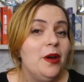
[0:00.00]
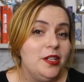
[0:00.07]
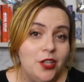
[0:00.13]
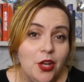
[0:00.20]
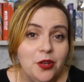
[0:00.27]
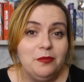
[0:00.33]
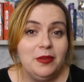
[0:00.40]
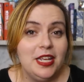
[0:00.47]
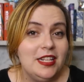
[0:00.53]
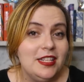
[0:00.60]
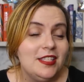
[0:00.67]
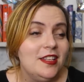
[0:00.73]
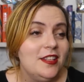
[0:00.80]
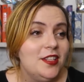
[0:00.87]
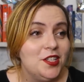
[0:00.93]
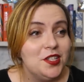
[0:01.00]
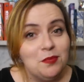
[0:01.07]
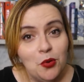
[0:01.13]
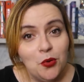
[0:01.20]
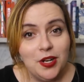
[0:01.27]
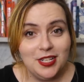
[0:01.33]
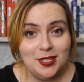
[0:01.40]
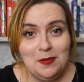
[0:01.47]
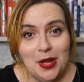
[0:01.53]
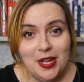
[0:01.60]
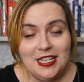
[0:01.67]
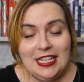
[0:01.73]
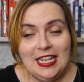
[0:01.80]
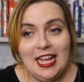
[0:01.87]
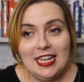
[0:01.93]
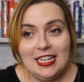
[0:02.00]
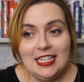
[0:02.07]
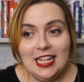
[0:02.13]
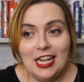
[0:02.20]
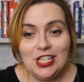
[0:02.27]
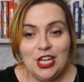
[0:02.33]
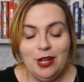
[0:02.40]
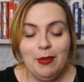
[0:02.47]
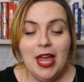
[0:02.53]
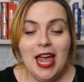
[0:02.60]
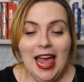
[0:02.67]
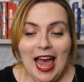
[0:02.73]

by no means the smallest person that enters that gym.